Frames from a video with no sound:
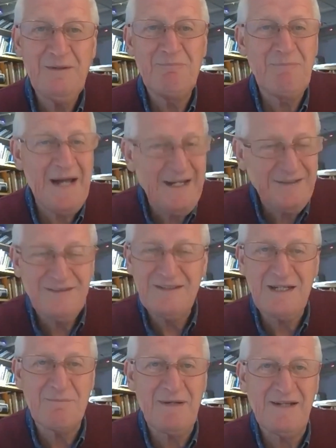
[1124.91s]

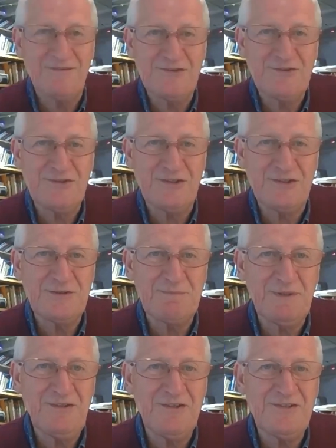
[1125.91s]
badly about the church
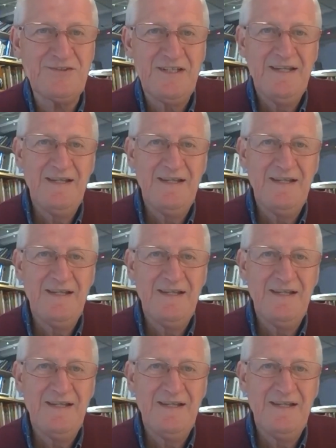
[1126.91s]
because